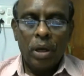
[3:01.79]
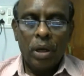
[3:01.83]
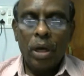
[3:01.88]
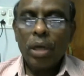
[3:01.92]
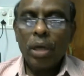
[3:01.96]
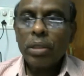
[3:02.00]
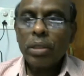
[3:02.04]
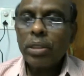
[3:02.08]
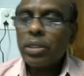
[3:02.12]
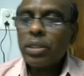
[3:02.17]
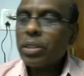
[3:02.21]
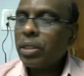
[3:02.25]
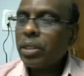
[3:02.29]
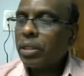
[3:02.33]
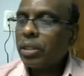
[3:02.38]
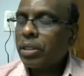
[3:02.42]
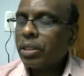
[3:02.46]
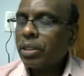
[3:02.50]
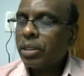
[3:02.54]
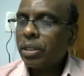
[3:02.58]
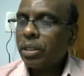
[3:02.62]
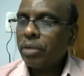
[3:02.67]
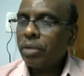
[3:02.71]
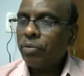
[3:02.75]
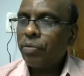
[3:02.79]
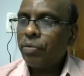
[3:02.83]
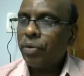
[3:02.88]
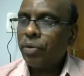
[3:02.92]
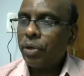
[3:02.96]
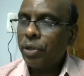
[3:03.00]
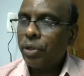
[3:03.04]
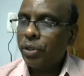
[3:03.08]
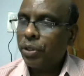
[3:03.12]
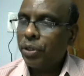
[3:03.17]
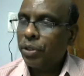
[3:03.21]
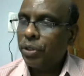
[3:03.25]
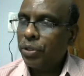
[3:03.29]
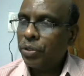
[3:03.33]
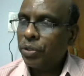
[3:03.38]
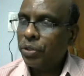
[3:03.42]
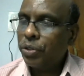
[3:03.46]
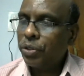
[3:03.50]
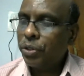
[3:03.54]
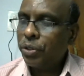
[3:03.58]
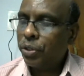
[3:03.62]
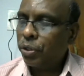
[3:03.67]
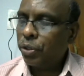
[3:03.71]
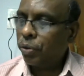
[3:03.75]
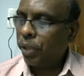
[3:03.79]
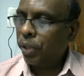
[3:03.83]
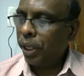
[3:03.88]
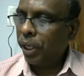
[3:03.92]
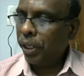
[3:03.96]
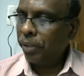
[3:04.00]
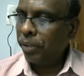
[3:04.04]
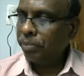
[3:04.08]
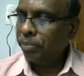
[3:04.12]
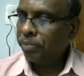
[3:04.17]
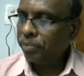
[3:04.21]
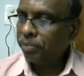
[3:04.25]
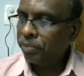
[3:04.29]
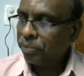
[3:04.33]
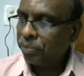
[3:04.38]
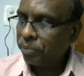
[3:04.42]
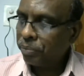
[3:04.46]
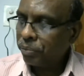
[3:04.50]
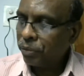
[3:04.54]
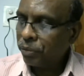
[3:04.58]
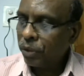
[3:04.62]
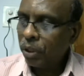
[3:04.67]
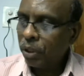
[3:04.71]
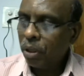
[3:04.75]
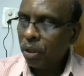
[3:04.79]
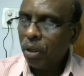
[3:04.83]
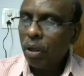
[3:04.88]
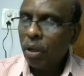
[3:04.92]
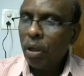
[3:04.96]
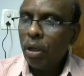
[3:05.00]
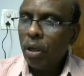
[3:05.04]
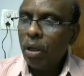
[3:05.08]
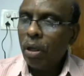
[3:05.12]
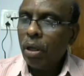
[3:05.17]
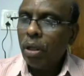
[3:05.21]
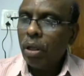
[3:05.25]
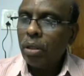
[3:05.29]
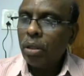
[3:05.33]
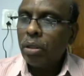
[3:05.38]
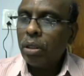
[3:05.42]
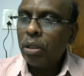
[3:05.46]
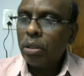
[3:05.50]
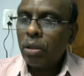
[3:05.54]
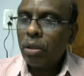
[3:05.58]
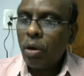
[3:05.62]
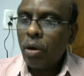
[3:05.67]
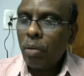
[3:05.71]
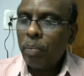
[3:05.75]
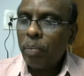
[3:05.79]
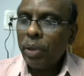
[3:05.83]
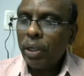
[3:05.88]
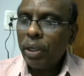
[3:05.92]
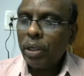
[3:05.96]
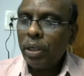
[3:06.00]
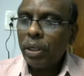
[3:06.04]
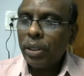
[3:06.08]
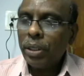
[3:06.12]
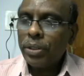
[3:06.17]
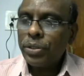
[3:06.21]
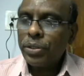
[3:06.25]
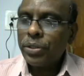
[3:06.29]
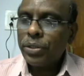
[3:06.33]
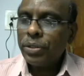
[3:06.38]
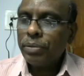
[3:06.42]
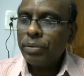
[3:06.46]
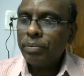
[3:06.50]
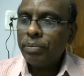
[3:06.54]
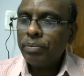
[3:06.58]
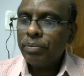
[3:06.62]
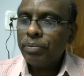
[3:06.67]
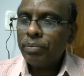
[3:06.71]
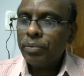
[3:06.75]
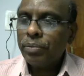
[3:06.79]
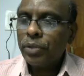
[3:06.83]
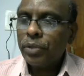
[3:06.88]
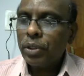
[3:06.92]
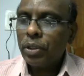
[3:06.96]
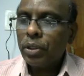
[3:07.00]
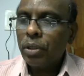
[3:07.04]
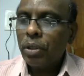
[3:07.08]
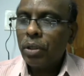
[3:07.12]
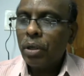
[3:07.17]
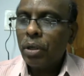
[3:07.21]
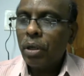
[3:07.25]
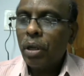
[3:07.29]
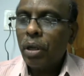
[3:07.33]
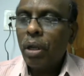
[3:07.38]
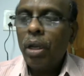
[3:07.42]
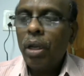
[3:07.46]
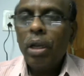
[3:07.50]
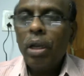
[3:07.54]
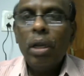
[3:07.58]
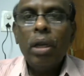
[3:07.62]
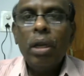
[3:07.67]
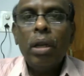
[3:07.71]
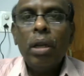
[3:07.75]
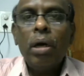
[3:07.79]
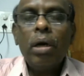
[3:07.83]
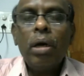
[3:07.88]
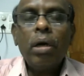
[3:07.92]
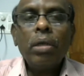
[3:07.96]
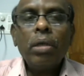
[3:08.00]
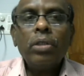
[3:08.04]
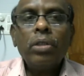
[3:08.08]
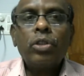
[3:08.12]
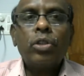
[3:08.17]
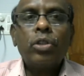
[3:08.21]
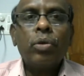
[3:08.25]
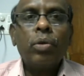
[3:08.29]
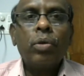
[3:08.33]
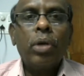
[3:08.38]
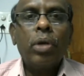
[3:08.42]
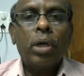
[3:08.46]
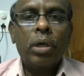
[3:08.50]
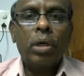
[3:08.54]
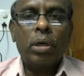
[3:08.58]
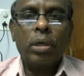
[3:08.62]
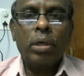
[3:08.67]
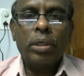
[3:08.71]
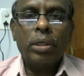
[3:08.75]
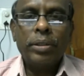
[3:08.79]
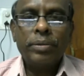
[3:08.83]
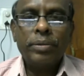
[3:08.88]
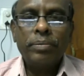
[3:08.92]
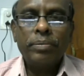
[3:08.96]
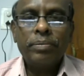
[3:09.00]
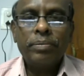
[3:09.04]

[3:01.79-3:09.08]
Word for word: or the satsang for today. The topic is learn to learn.